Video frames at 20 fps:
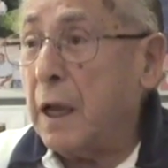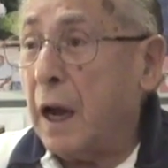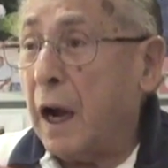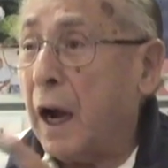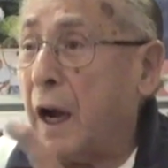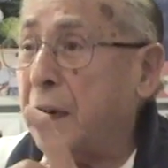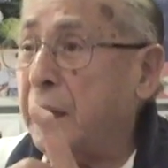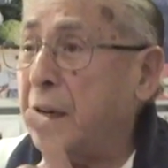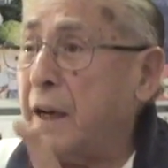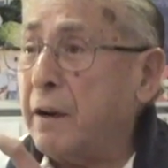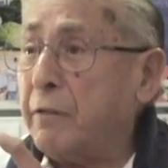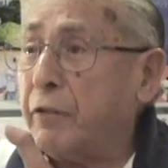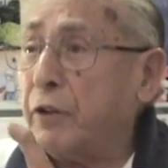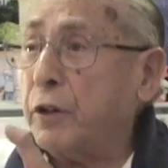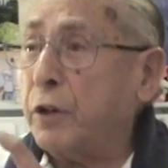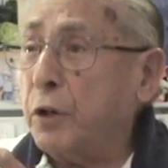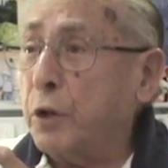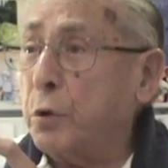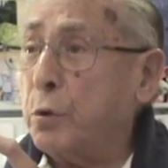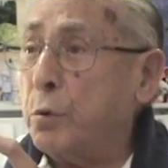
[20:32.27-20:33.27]
I never
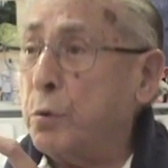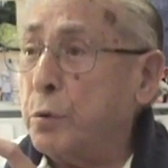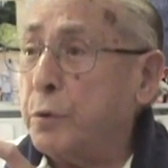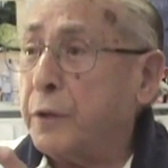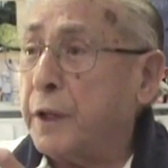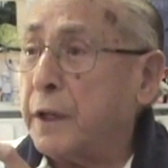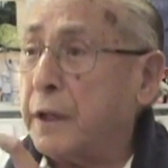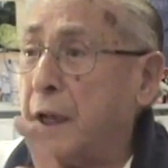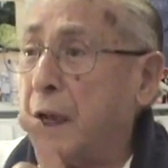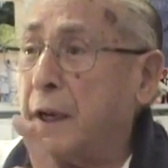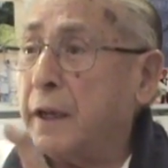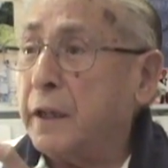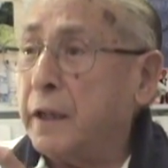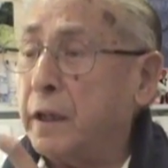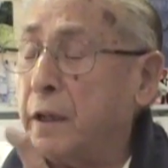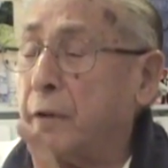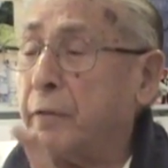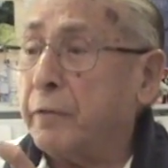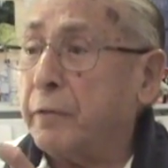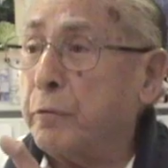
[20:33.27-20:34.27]
knew that any
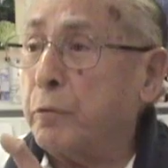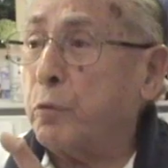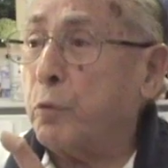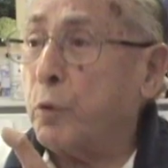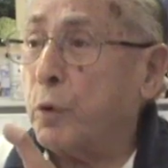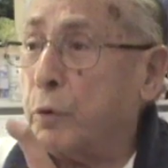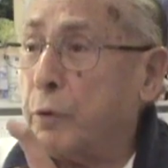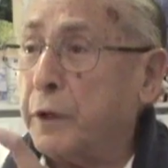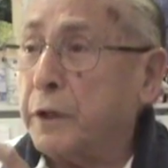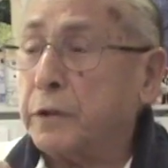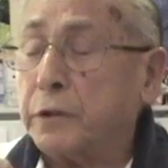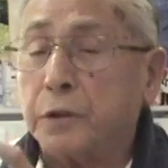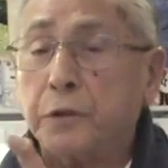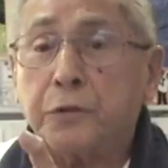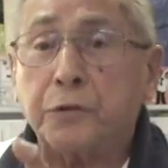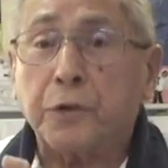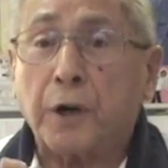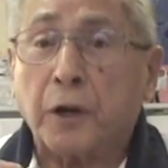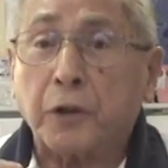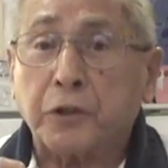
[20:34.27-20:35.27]
of them were into
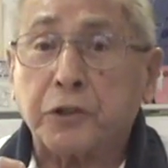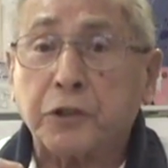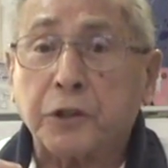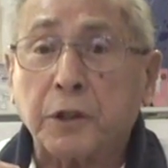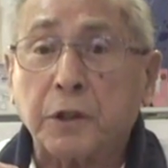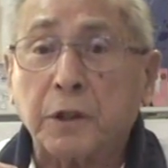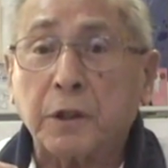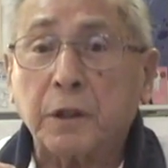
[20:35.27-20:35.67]
drugs.